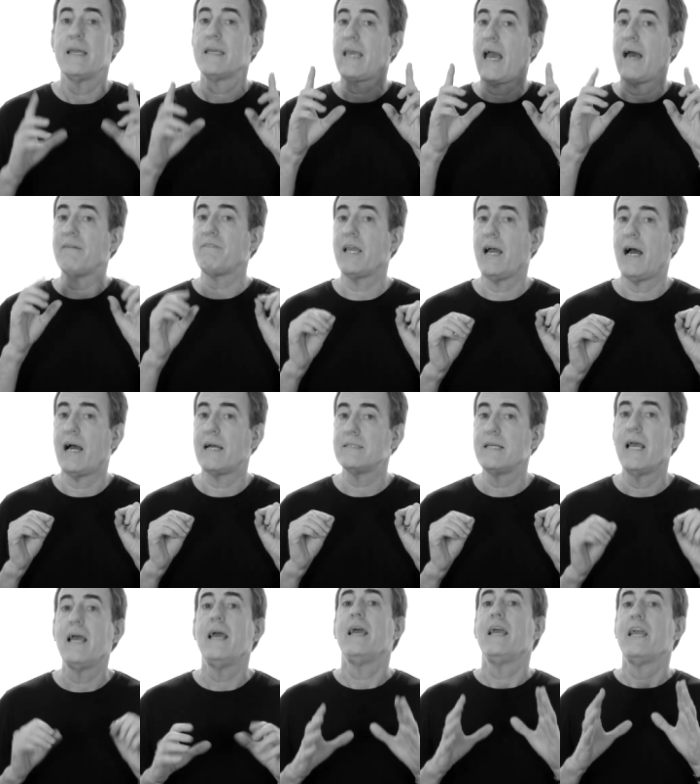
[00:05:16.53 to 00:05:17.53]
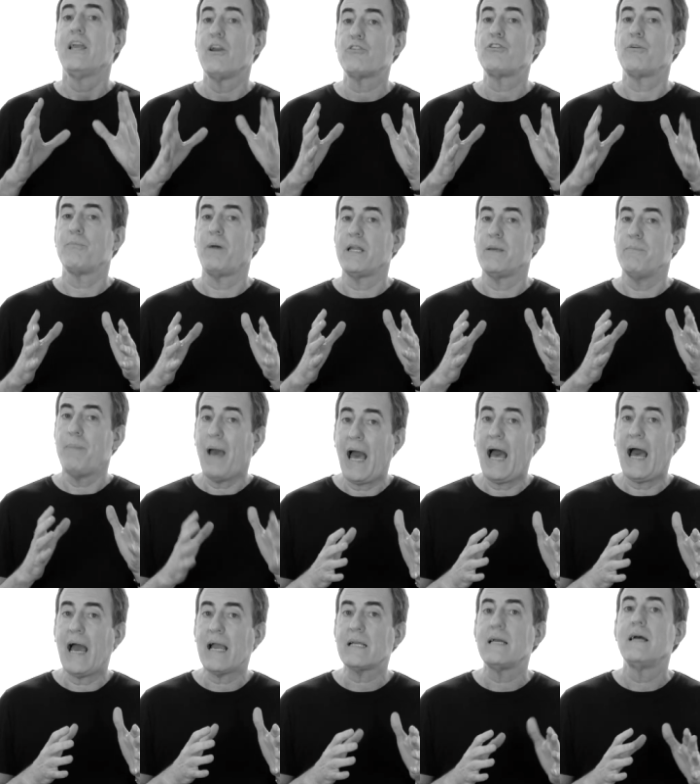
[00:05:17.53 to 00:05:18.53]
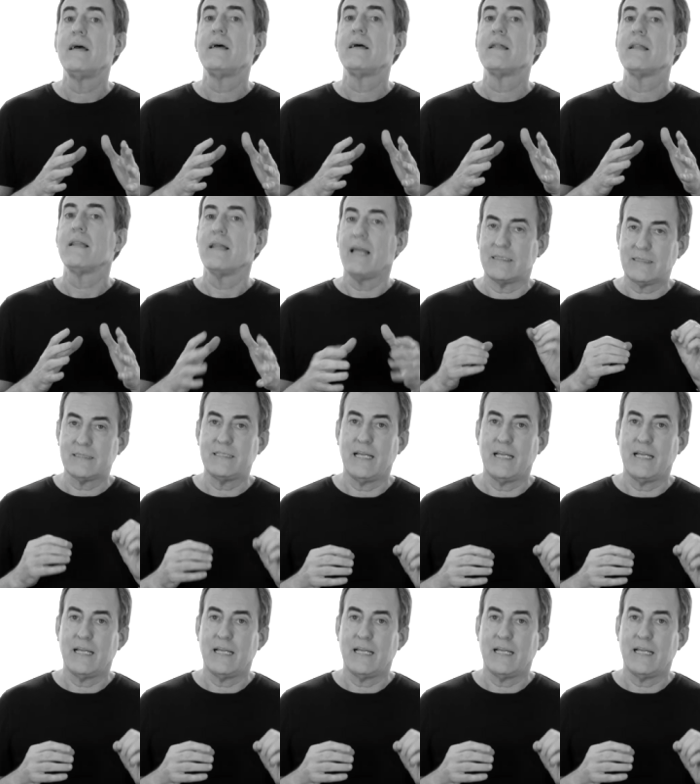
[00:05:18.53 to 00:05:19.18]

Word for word: Caveat, here's your money back, less